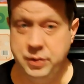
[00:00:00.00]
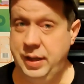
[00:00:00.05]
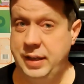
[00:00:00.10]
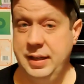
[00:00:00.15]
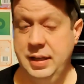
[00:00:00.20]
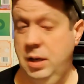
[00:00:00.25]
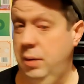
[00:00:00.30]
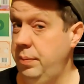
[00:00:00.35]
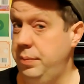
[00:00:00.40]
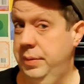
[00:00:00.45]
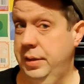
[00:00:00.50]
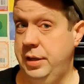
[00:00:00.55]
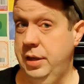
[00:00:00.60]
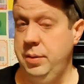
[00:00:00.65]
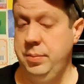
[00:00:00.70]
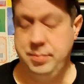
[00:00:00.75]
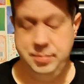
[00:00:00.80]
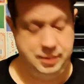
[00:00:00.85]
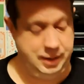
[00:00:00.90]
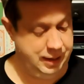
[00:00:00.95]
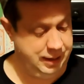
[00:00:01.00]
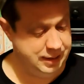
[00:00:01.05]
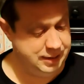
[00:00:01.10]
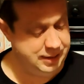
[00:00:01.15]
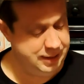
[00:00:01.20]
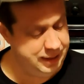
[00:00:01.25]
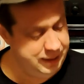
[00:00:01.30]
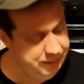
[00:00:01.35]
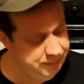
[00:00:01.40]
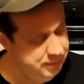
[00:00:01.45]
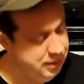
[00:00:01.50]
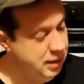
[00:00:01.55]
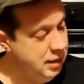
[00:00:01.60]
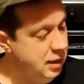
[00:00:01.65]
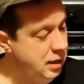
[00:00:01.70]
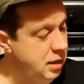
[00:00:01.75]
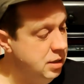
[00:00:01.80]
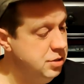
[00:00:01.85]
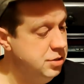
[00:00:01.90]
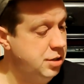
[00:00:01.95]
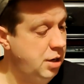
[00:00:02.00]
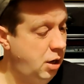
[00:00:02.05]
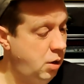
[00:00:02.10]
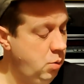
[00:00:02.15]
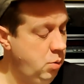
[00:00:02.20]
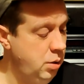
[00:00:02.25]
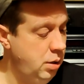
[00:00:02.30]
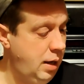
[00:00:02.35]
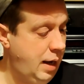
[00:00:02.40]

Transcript: there you go, they do, and it's here. So